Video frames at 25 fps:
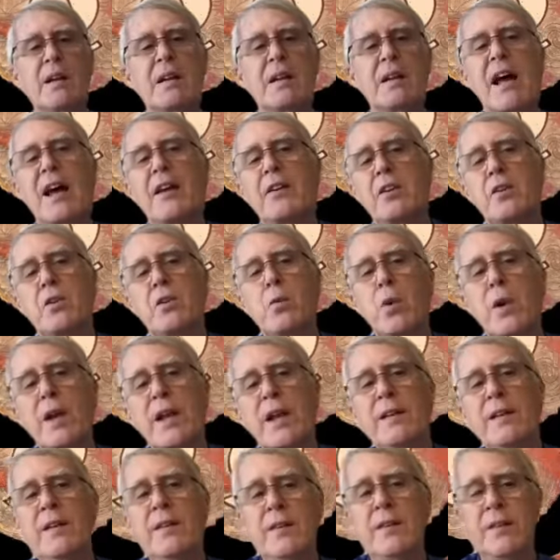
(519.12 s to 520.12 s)
Last
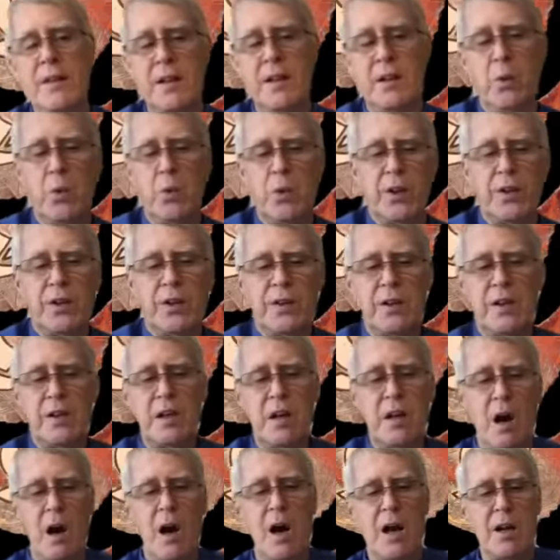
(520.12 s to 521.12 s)
Wednesday was
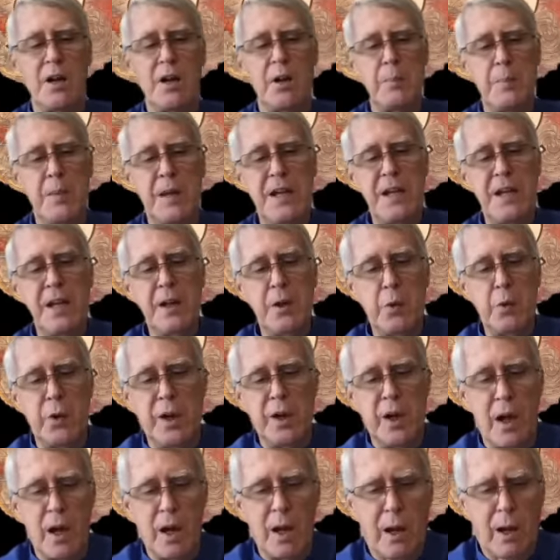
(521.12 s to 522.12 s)
the autumn
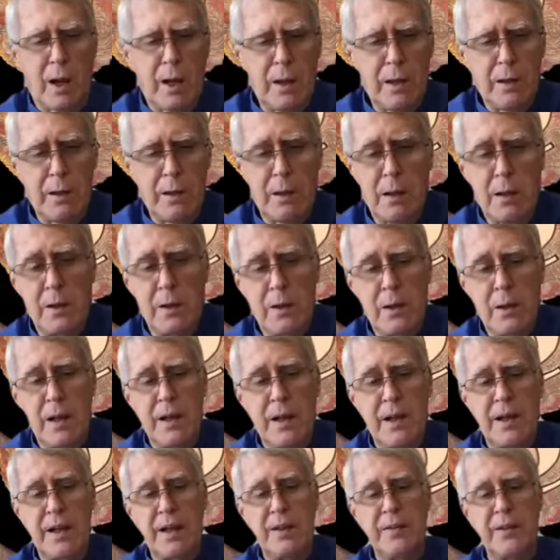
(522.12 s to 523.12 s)
equinox
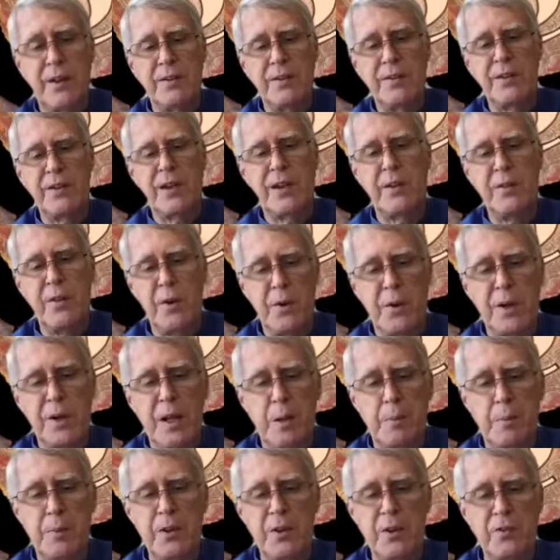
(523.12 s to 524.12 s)
in the southern
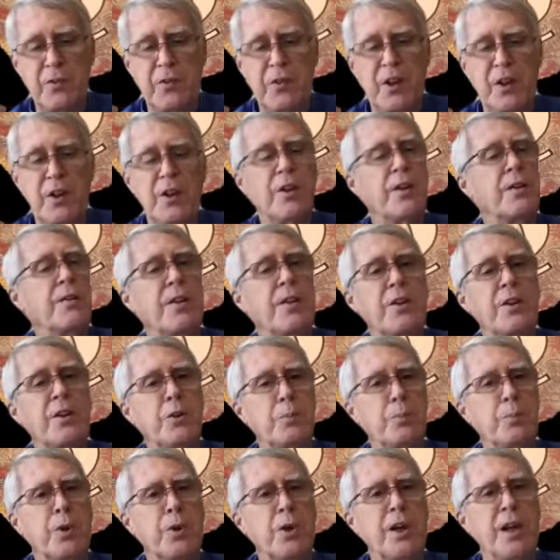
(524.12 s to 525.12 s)
hemisphere and the
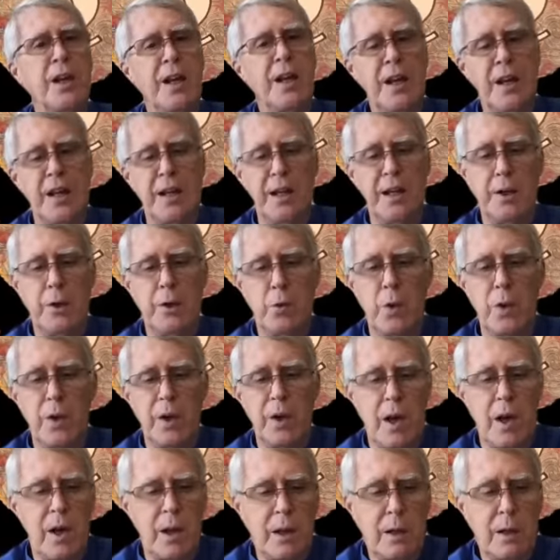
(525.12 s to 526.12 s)
spring
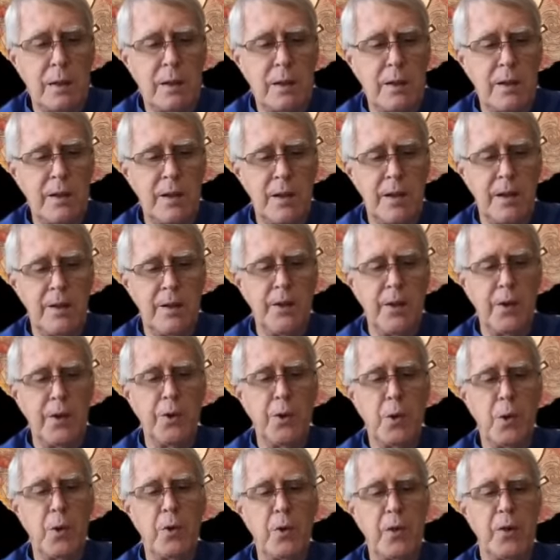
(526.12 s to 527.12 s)
equinox in the
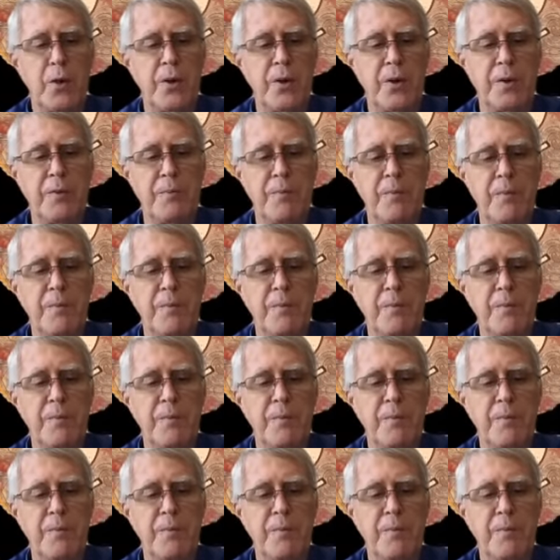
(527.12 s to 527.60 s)
northern.